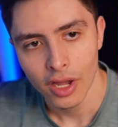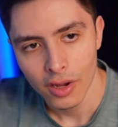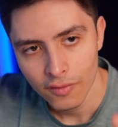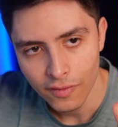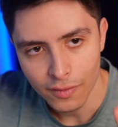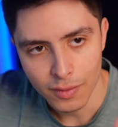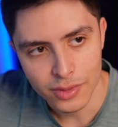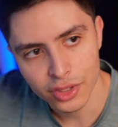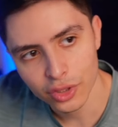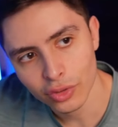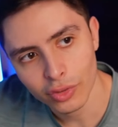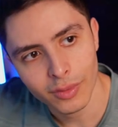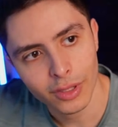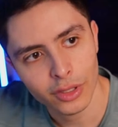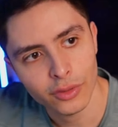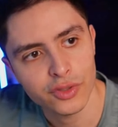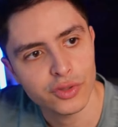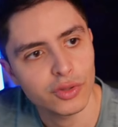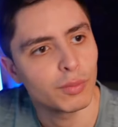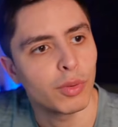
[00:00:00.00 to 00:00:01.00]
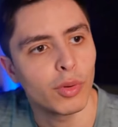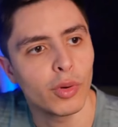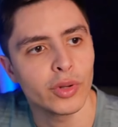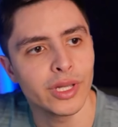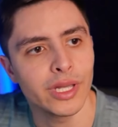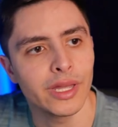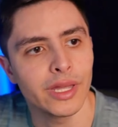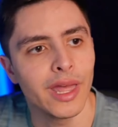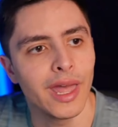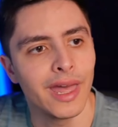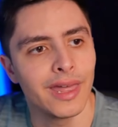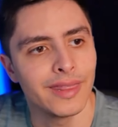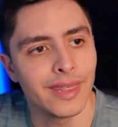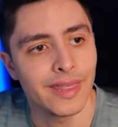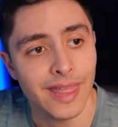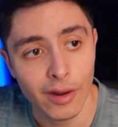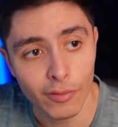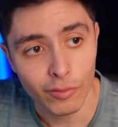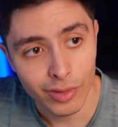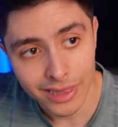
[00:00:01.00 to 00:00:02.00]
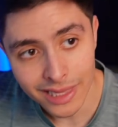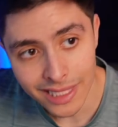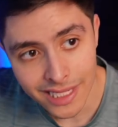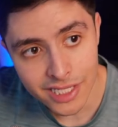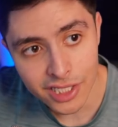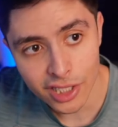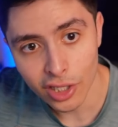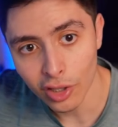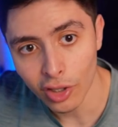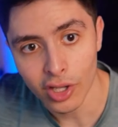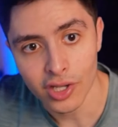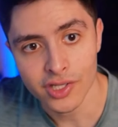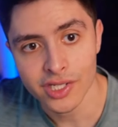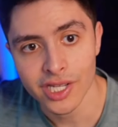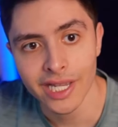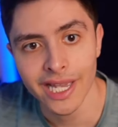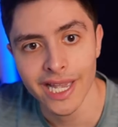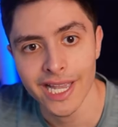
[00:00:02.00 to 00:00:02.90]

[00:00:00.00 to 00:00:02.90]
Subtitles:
Fabrizio Romano is reporting that release clause